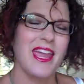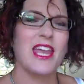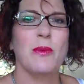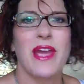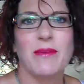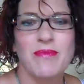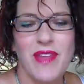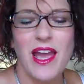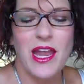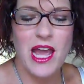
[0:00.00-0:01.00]
Anyway,
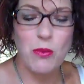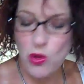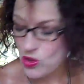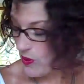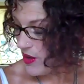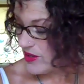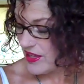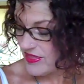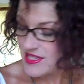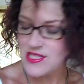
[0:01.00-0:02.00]
I won't go out
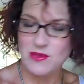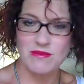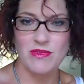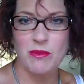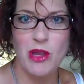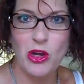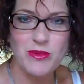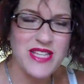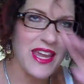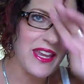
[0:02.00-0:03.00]
like this with my
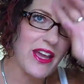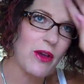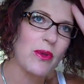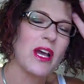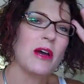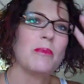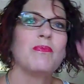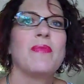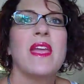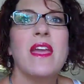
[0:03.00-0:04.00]
arms hanging out.
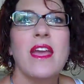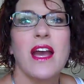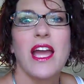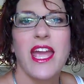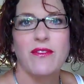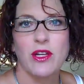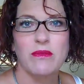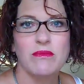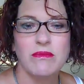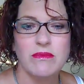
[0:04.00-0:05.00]
I have
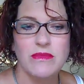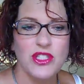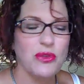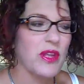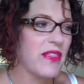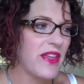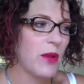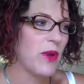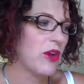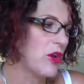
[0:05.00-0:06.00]
a tunic that
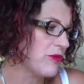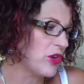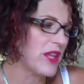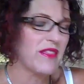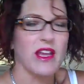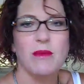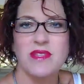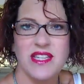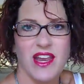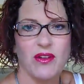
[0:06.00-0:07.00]
I wear over it that
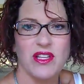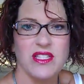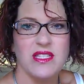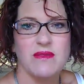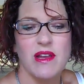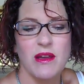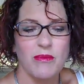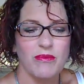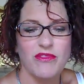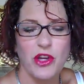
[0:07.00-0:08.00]
comes down. It's
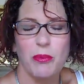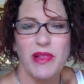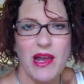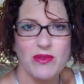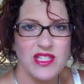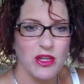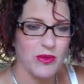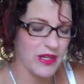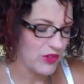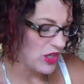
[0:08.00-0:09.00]
very blousy
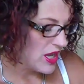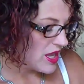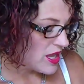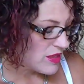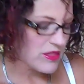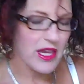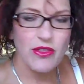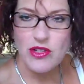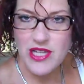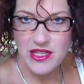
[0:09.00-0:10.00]
or whatever. The
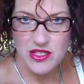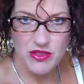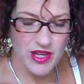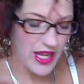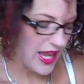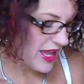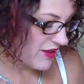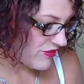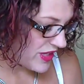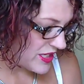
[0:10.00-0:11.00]
other tattoo that I
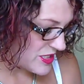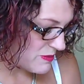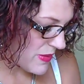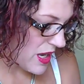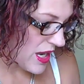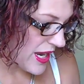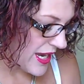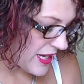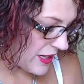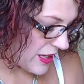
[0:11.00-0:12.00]
have is
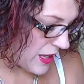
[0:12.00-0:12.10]
my